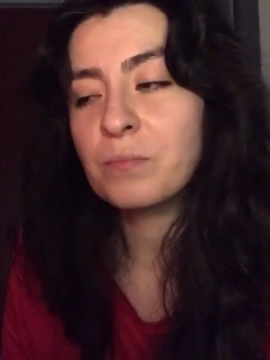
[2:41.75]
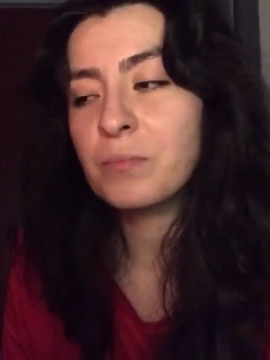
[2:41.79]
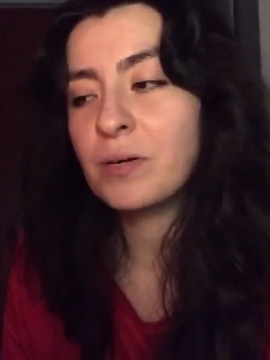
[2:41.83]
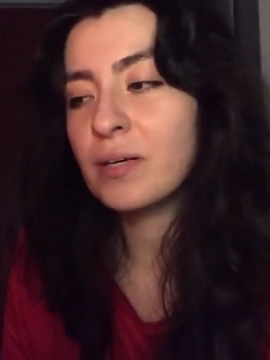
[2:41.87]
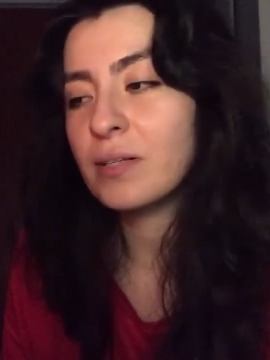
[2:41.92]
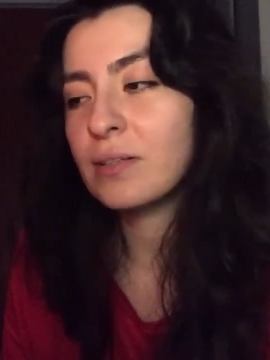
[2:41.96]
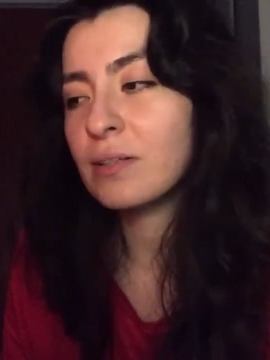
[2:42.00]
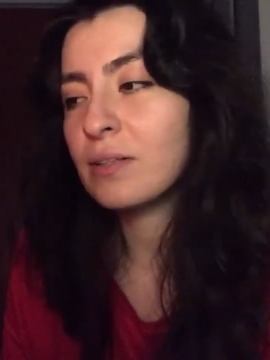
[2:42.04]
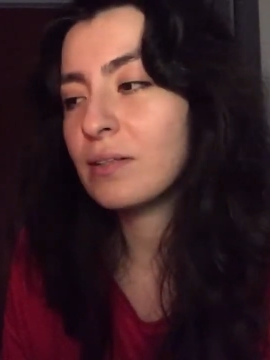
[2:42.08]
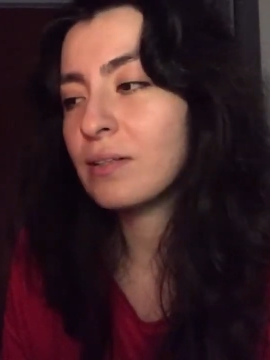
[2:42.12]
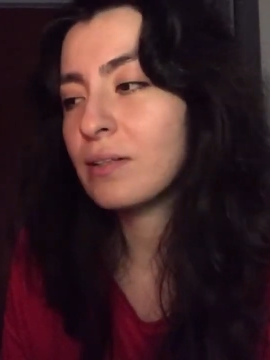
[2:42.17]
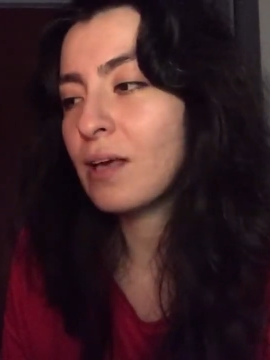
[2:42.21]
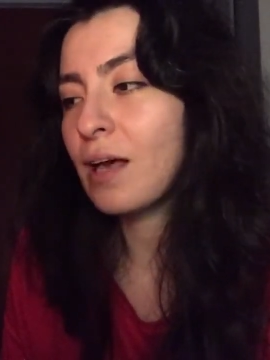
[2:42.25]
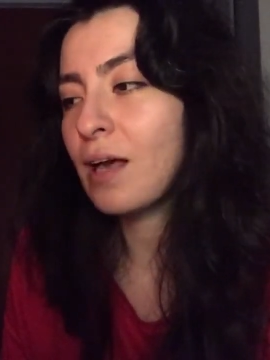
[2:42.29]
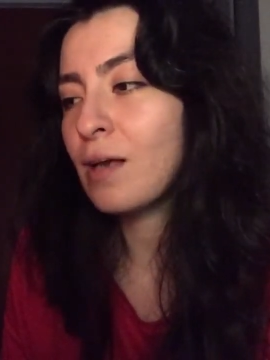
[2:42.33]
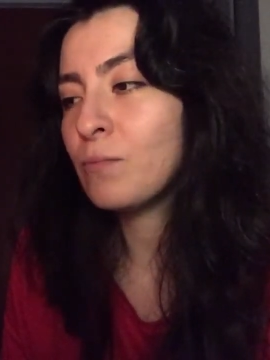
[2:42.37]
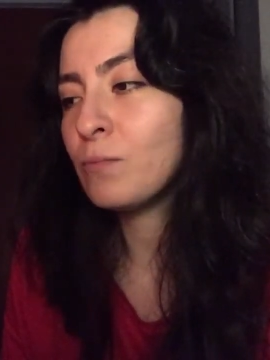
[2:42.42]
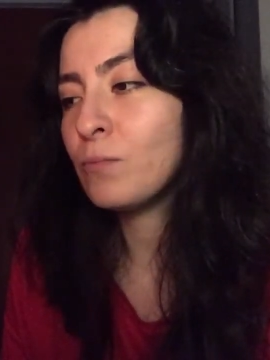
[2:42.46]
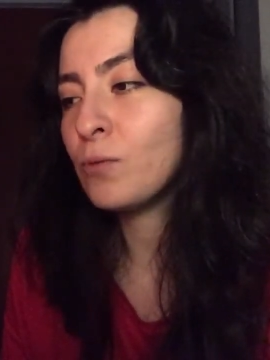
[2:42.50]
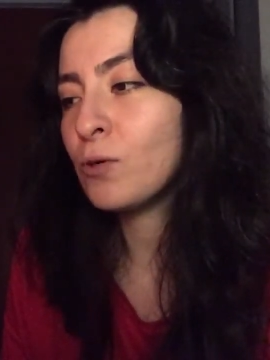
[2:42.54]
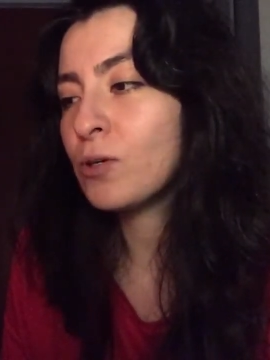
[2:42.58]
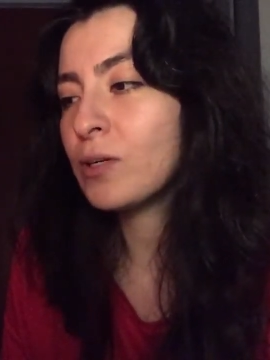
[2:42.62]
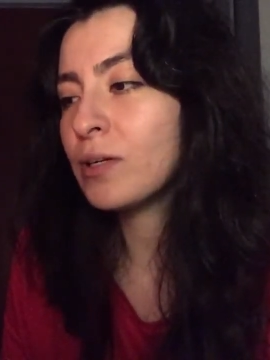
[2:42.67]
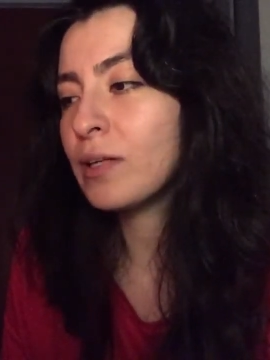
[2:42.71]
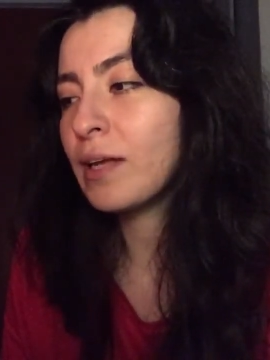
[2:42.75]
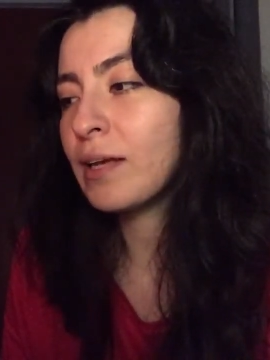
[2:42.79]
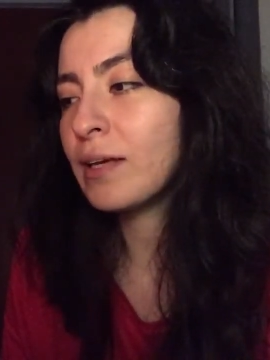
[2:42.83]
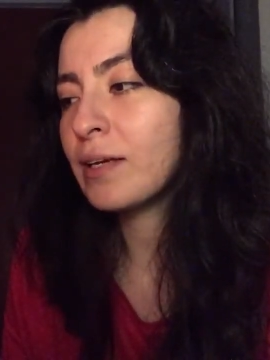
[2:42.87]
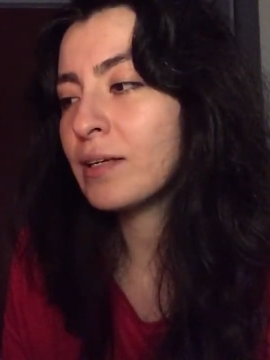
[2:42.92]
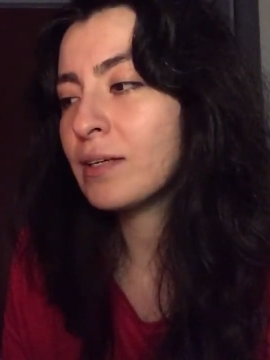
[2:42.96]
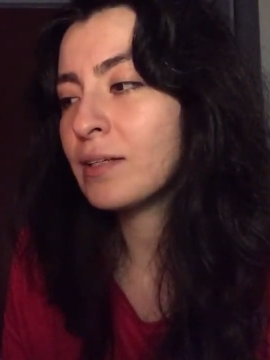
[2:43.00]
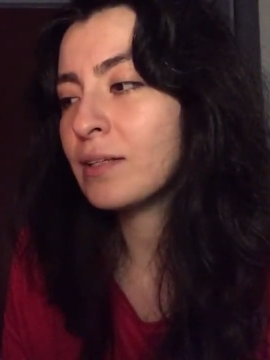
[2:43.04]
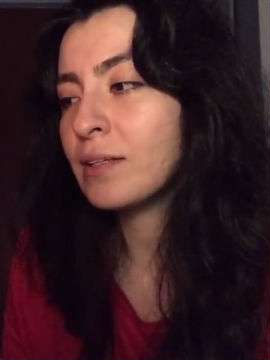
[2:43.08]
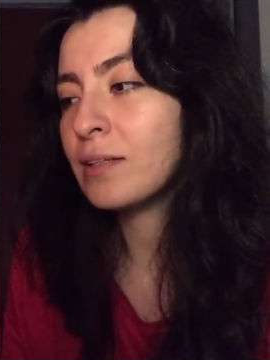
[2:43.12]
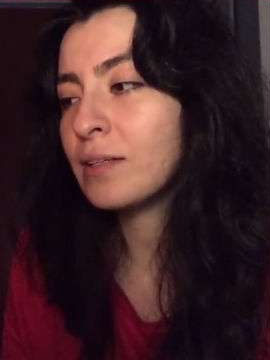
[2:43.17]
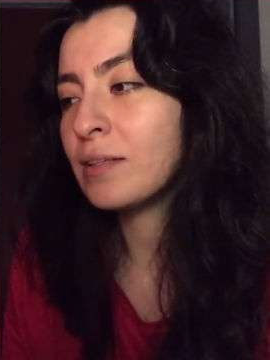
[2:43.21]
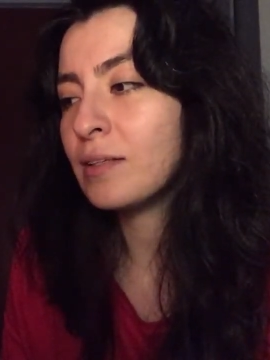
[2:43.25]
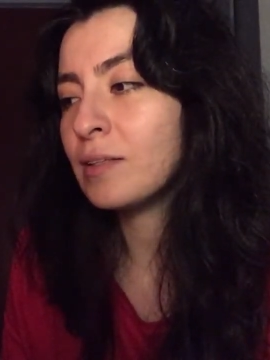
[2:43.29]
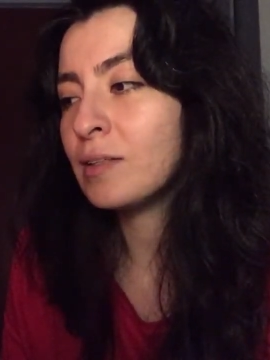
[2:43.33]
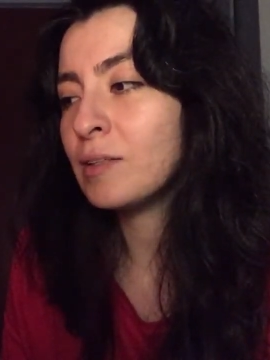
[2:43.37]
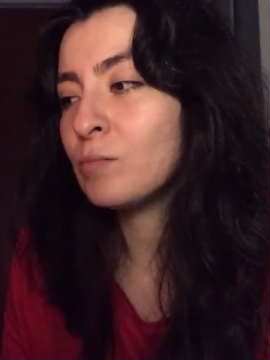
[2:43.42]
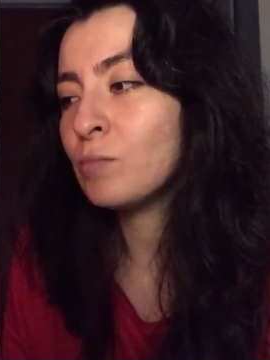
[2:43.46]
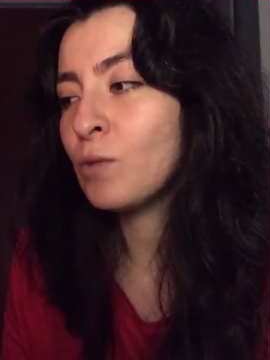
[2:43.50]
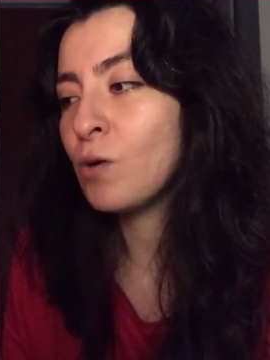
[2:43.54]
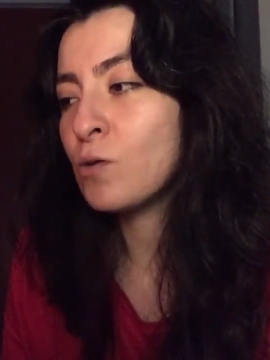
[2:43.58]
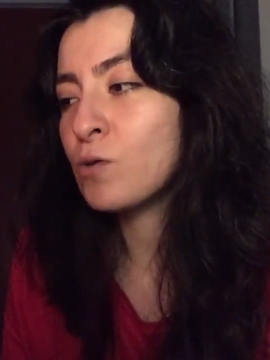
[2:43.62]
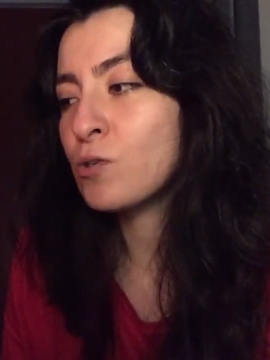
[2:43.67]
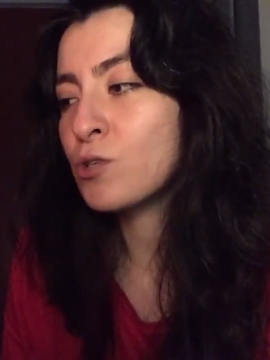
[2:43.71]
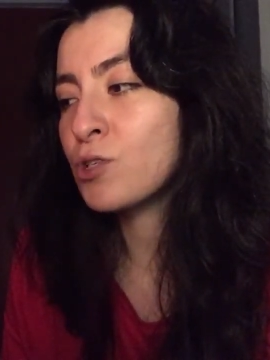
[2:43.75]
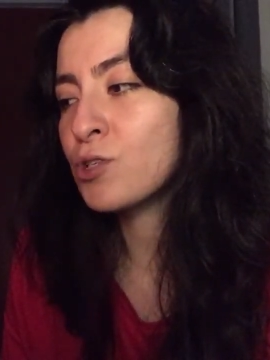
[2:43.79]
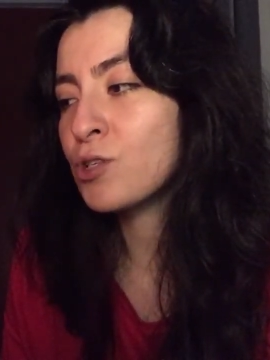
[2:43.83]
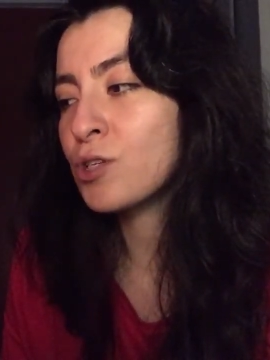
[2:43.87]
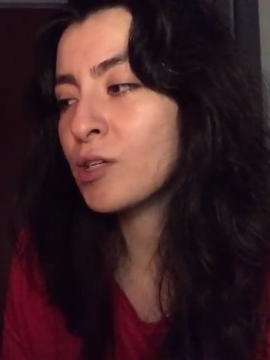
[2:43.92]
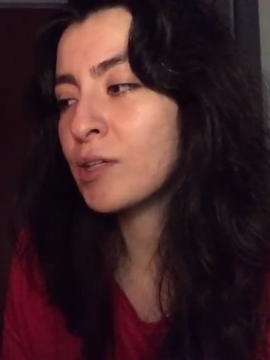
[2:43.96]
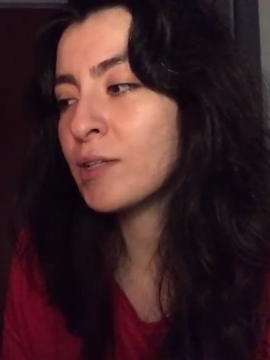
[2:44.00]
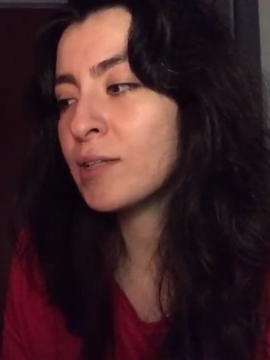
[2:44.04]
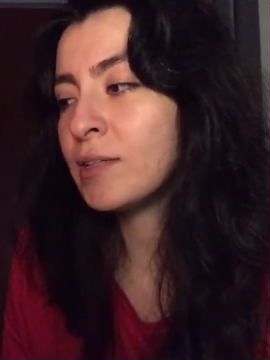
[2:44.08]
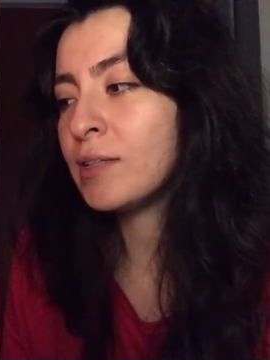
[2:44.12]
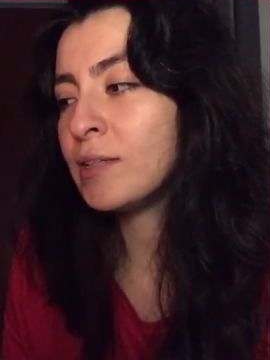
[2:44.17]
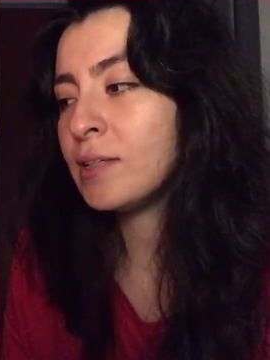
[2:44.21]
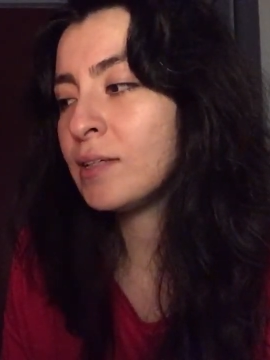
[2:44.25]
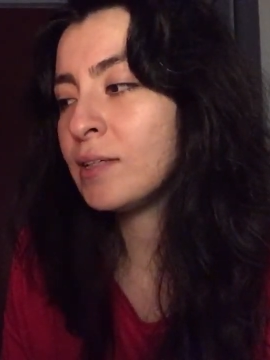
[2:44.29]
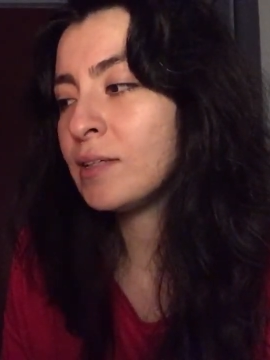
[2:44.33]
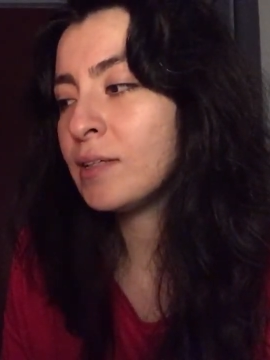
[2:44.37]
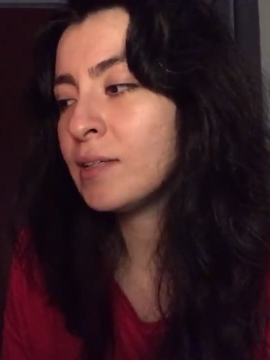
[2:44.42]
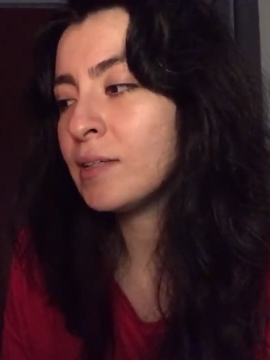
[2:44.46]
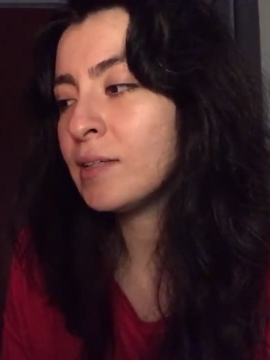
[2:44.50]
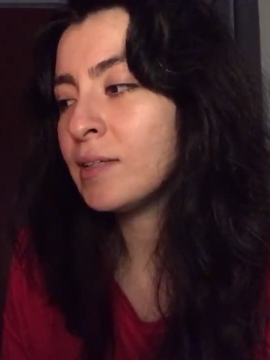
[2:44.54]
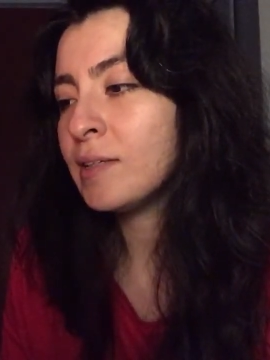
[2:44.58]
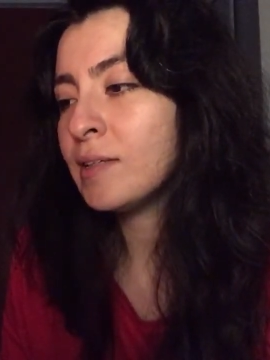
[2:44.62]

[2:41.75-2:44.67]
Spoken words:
but I'm more like an emotionally